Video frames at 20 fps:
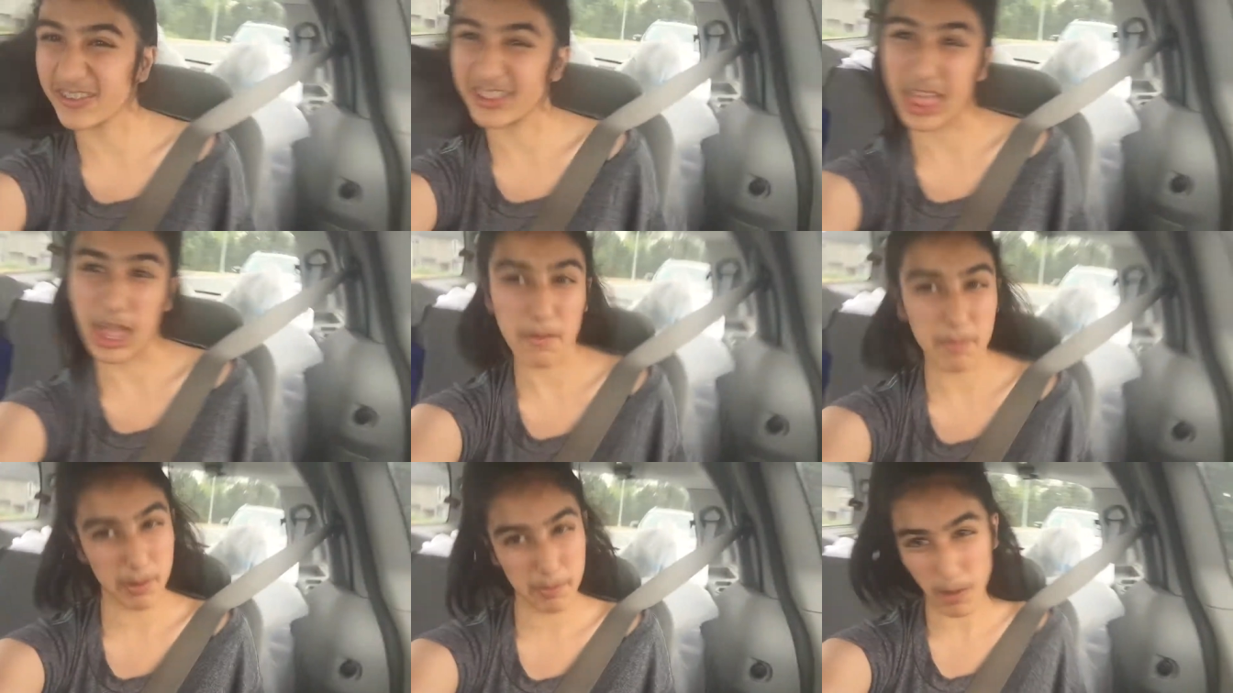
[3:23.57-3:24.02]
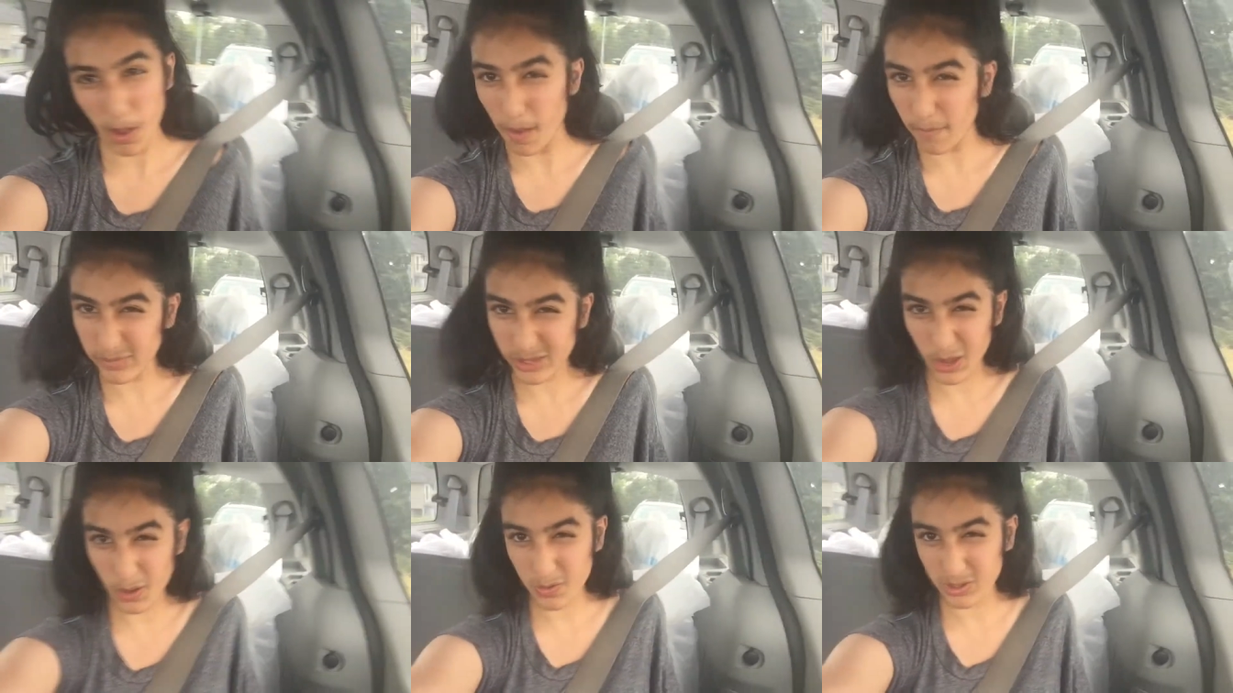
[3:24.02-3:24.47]
that my
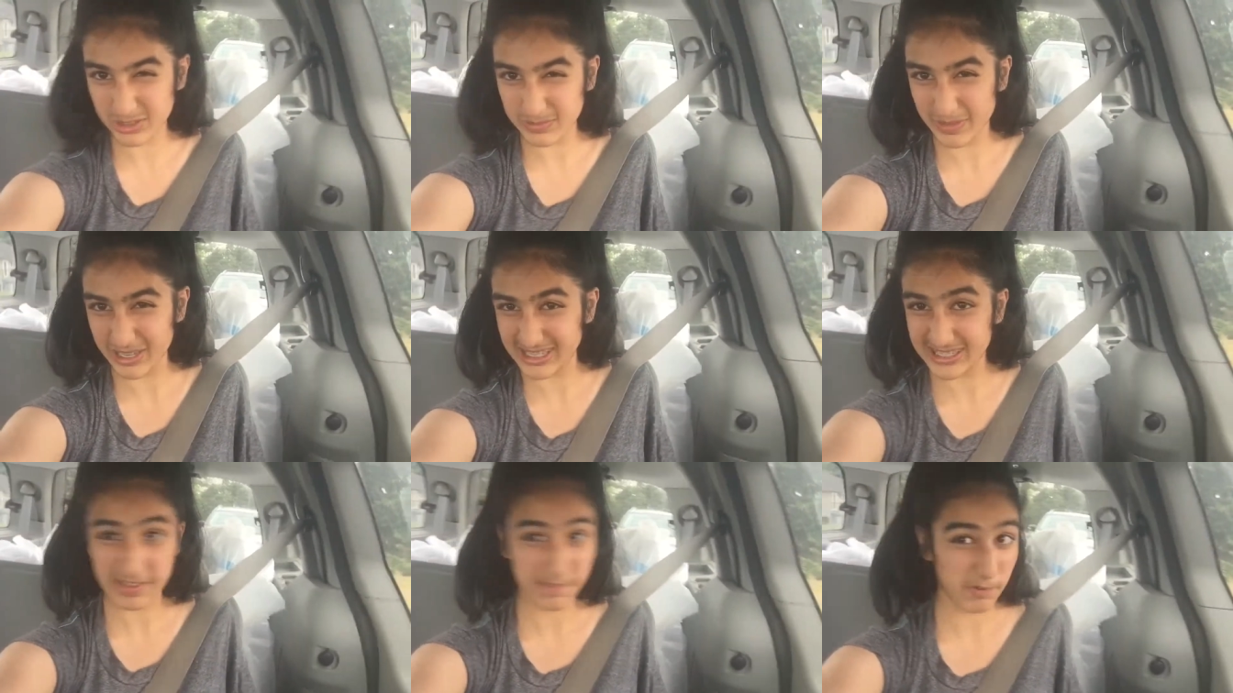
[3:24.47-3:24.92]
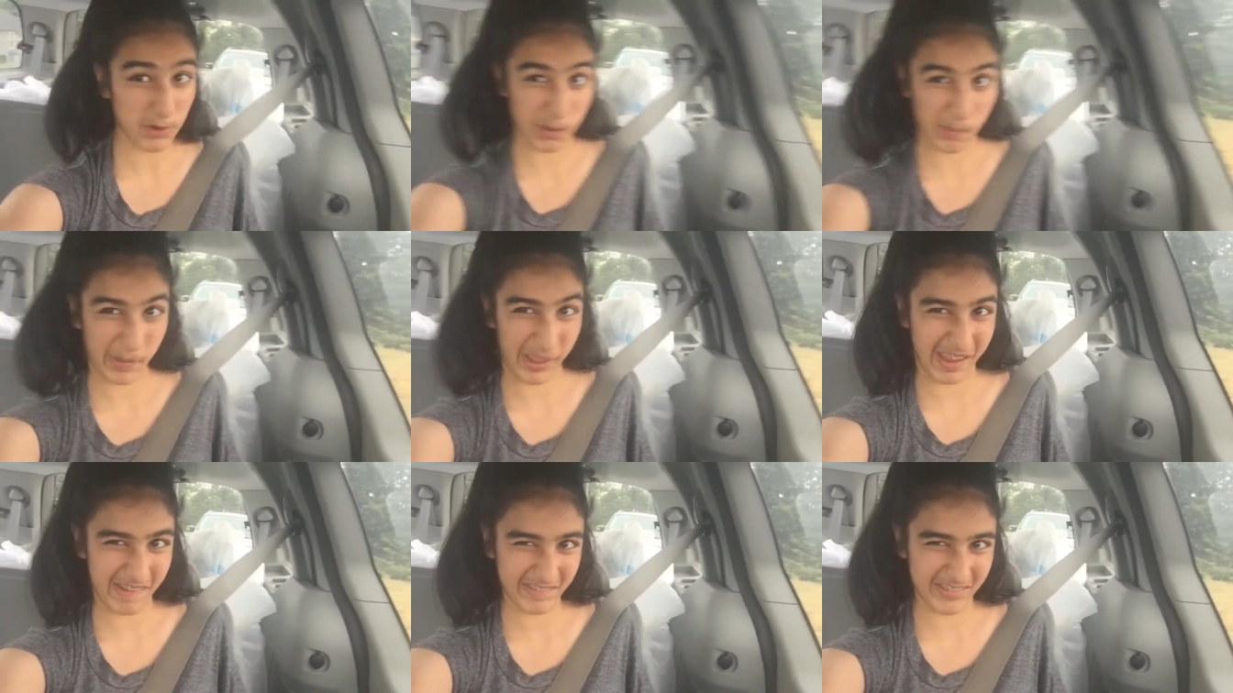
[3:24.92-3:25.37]
mommy always makes it for
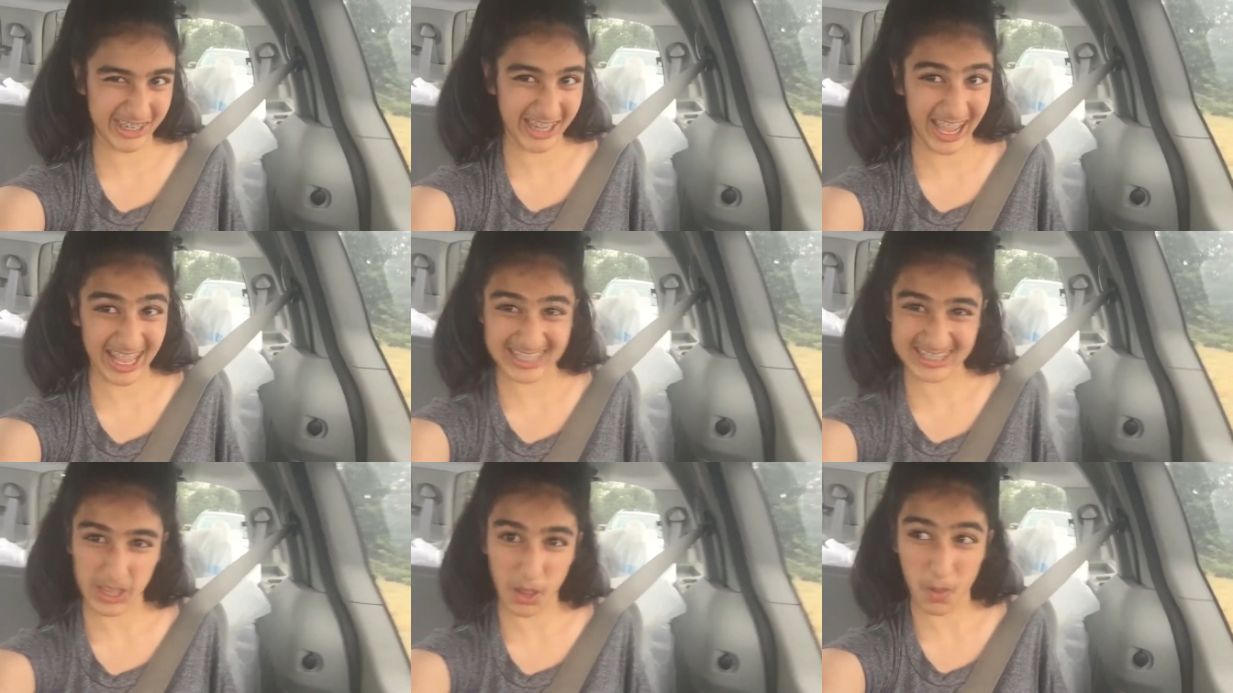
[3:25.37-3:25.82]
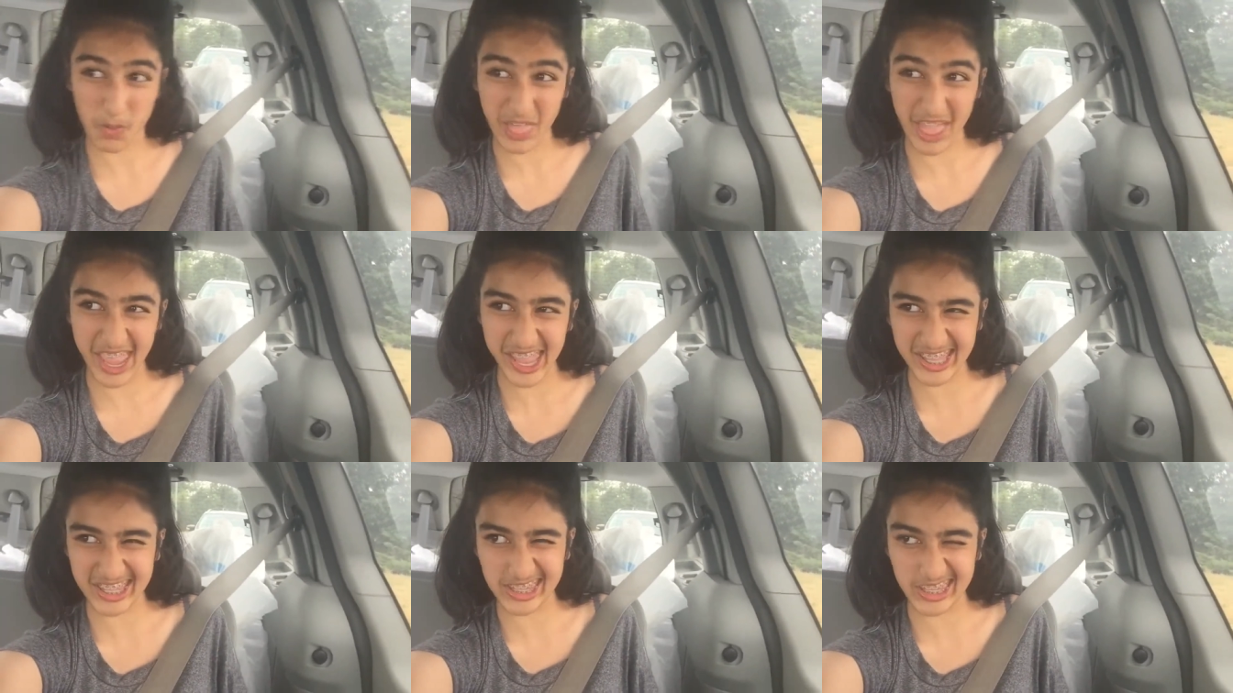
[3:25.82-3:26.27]
me every night so
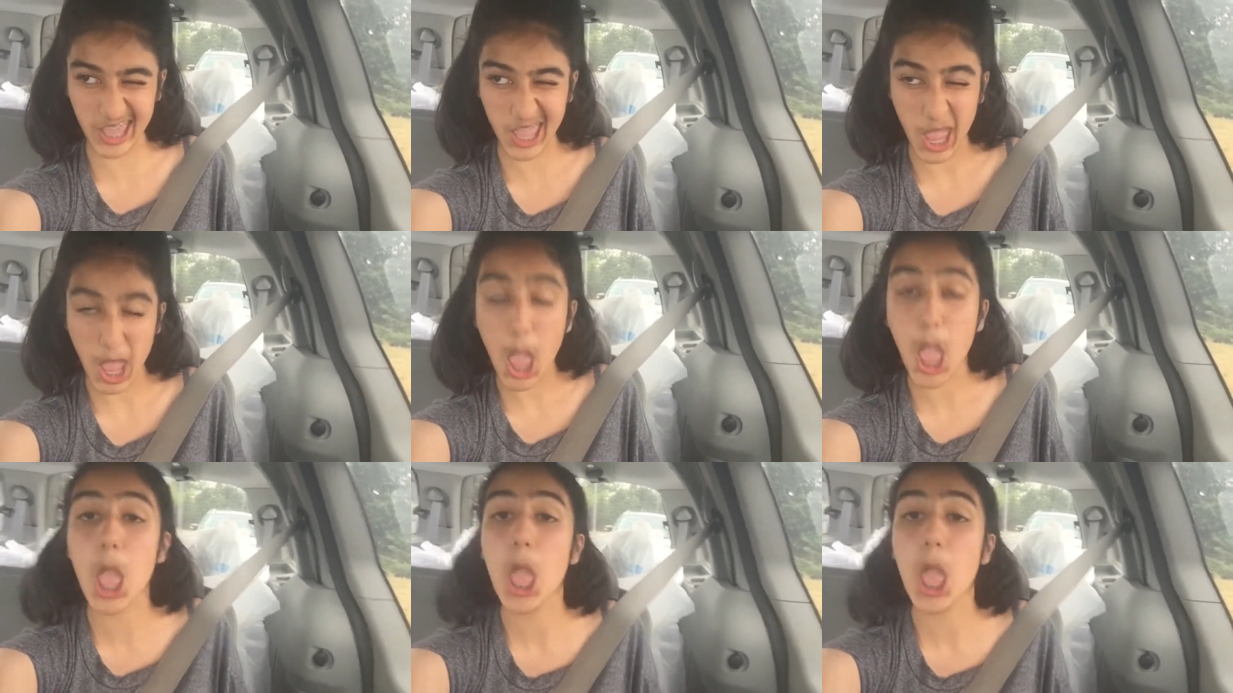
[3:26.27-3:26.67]
thank you